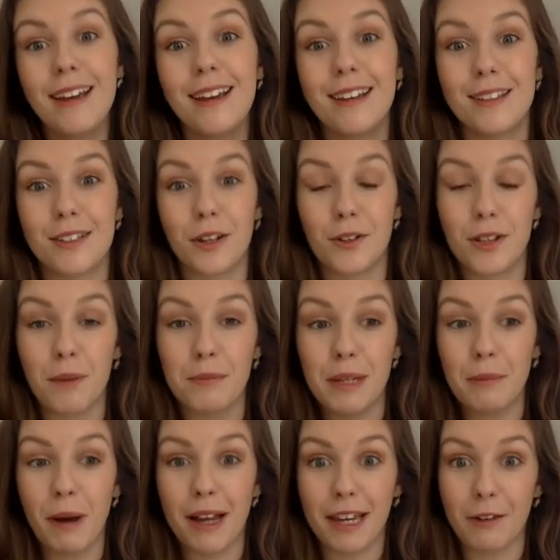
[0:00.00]
So somebody
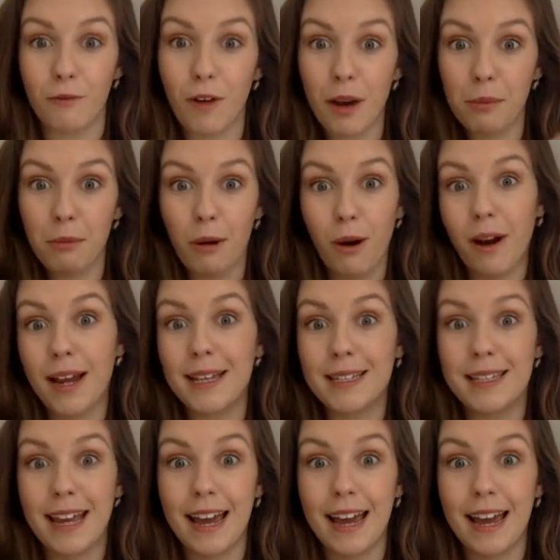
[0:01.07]
might give one price,